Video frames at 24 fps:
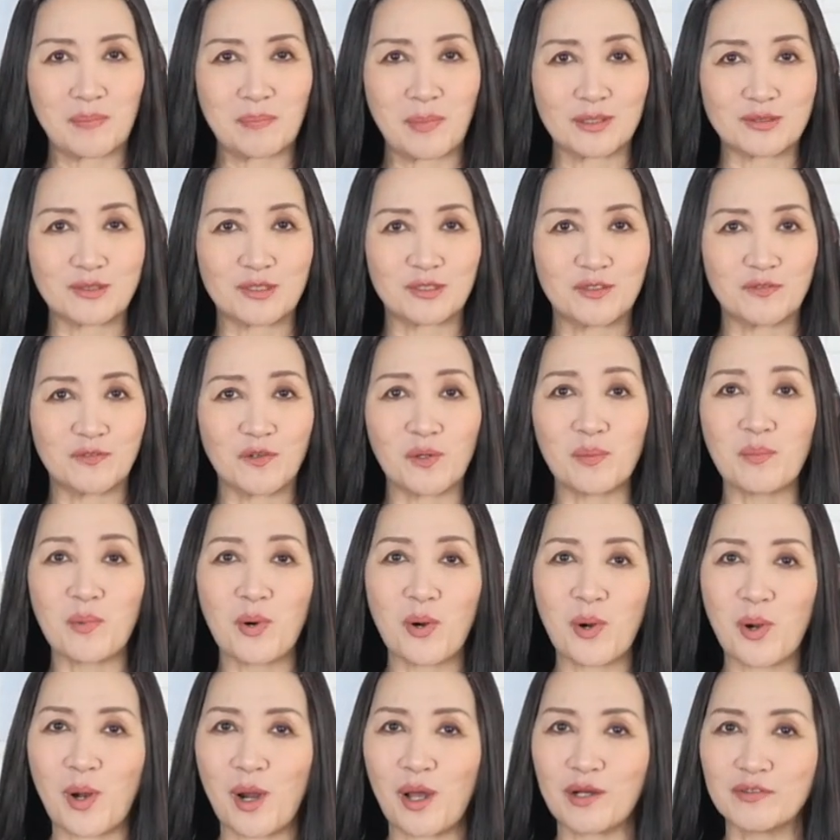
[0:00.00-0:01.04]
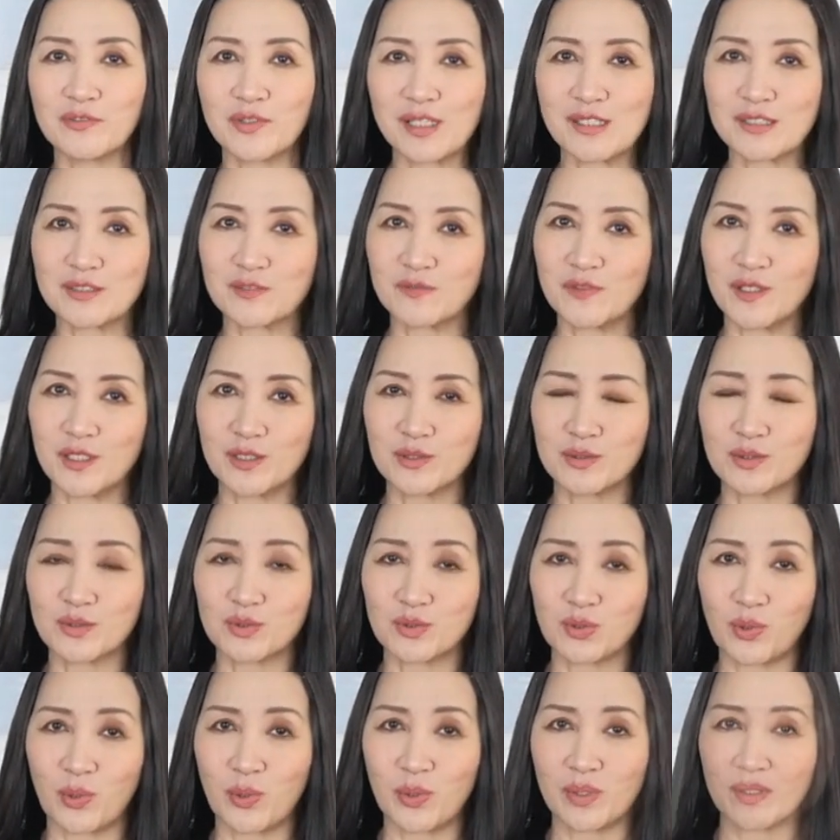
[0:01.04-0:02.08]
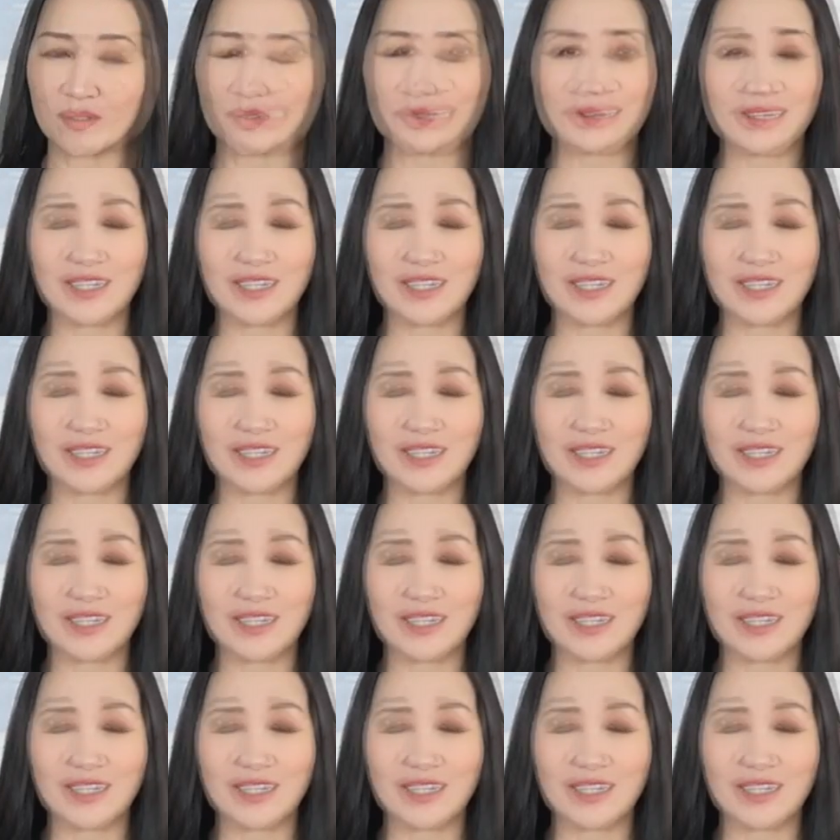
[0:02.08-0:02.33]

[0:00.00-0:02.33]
button for more of these video tutorials.